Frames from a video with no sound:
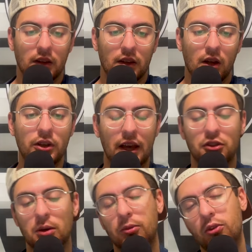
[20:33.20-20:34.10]
Okay,
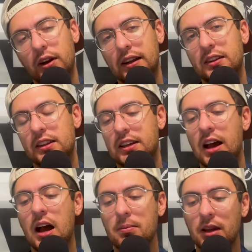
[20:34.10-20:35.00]
so before I get into the
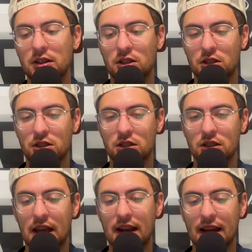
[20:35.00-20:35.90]
comments
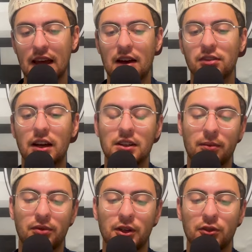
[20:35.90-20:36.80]
that I have lined up
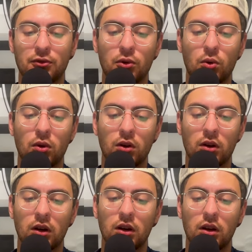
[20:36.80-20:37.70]
here
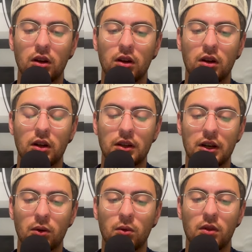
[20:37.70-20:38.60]
for, you
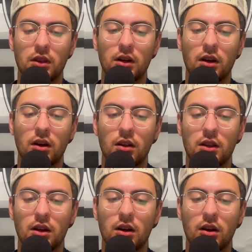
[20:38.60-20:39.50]
know,
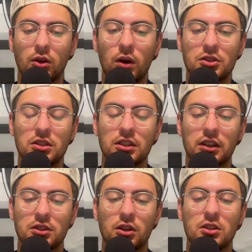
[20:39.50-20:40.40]
the questions and
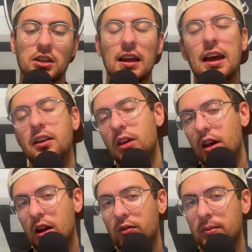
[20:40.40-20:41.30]
concerns that I had
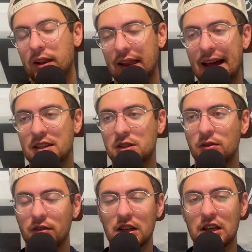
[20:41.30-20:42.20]
from the last
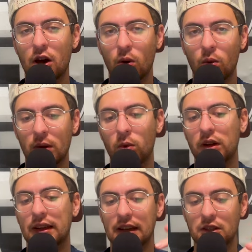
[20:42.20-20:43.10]
video that we're
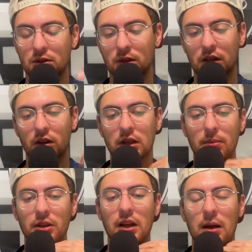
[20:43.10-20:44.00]
going to get into here, a couple
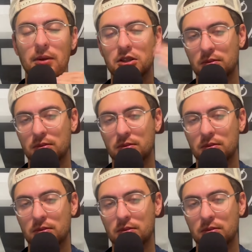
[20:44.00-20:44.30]
of comments.